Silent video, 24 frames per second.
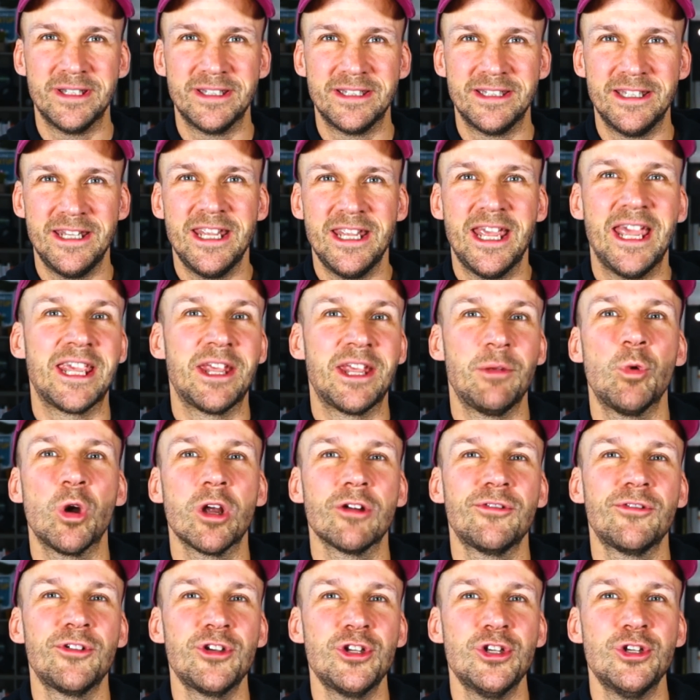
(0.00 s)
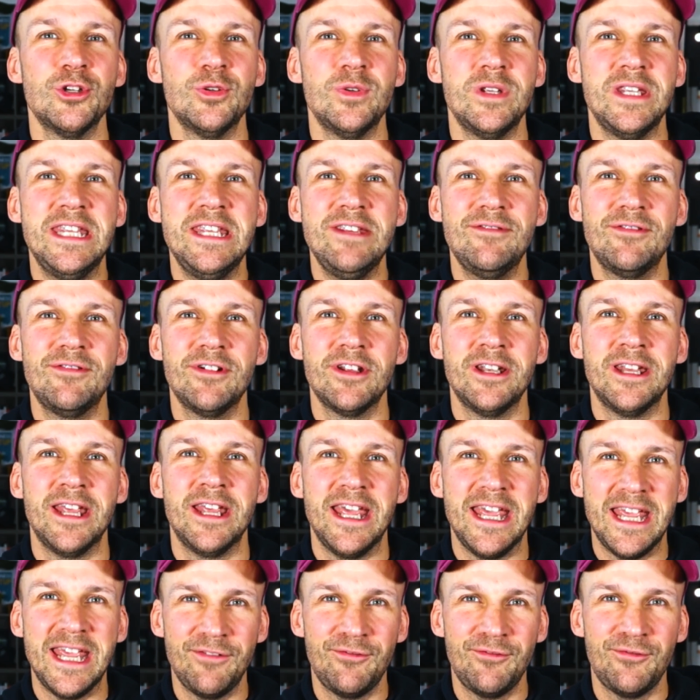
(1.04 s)
It can work for you even
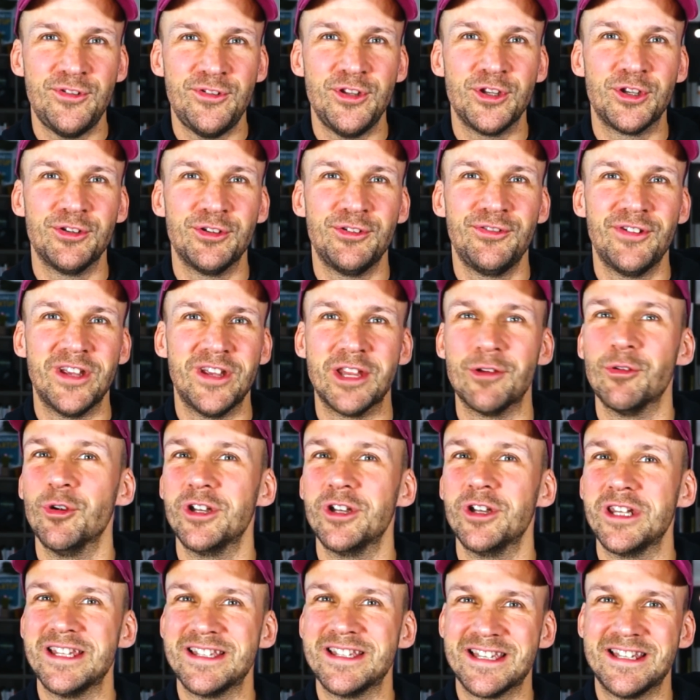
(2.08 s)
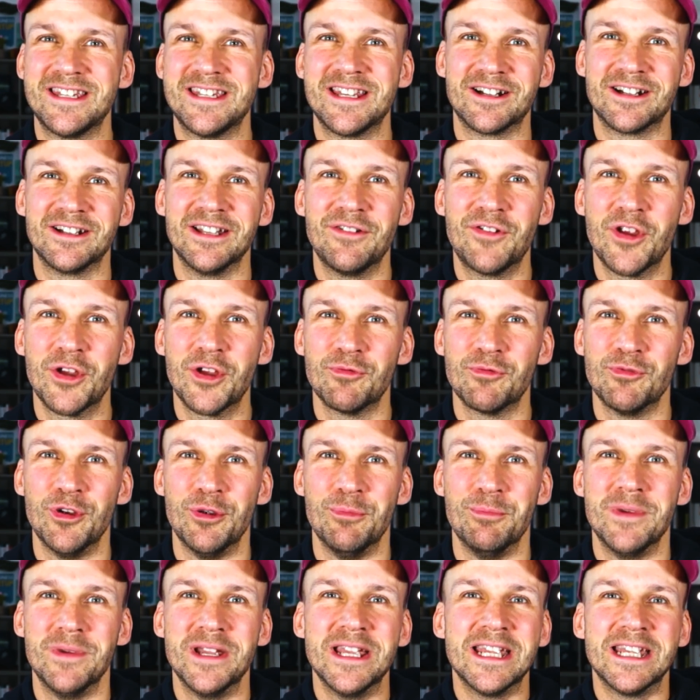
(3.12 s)
if you could fit your audience into your living room.